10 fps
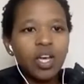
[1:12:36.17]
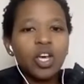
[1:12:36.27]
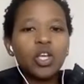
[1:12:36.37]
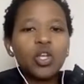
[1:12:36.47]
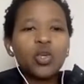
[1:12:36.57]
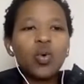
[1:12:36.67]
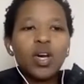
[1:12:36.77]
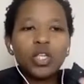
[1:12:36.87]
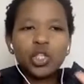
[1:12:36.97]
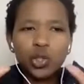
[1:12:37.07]

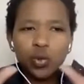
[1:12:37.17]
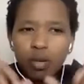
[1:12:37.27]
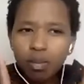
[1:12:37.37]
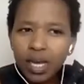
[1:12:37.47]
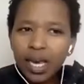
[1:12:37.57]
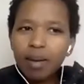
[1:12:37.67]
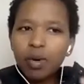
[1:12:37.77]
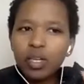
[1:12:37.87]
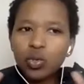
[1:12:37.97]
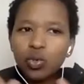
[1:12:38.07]
you should be
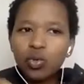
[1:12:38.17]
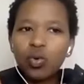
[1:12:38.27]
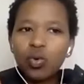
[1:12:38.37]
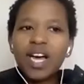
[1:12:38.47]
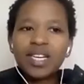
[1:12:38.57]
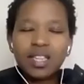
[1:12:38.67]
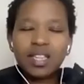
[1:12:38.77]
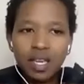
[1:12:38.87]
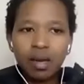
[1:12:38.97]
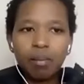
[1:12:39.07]
able to do that
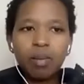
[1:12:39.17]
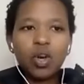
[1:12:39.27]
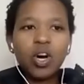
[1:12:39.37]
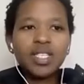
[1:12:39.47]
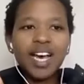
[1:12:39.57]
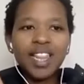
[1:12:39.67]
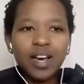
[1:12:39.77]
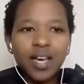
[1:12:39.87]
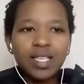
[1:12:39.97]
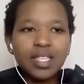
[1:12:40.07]
thing because
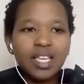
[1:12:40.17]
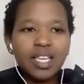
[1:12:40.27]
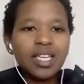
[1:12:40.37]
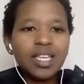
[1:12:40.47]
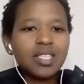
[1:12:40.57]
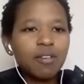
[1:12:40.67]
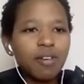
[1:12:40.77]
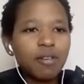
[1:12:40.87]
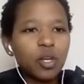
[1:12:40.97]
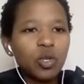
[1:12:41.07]
otherwise it's
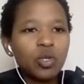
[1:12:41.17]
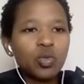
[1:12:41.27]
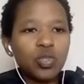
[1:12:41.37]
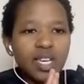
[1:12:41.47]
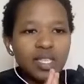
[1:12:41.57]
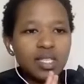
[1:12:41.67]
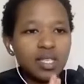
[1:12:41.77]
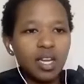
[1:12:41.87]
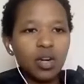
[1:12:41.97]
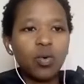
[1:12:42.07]
safer for you to just
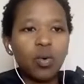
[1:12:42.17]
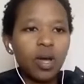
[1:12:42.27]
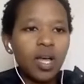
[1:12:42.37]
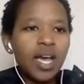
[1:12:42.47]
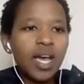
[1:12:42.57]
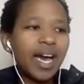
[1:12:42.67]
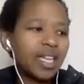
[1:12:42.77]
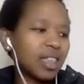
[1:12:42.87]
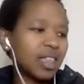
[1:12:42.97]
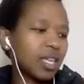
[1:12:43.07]
say no.
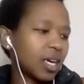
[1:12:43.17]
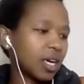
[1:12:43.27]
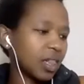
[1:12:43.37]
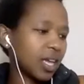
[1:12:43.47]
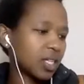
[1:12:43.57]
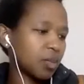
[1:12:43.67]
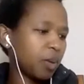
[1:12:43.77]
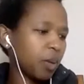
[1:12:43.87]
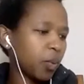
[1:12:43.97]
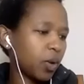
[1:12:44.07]
I think that
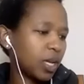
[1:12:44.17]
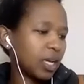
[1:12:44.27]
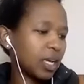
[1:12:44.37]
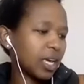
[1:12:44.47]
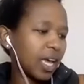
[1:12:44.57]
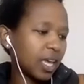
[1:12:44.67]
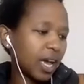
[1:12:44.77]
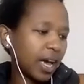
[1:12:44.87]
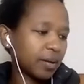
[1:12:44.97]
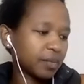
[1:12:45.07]
people in Kenya,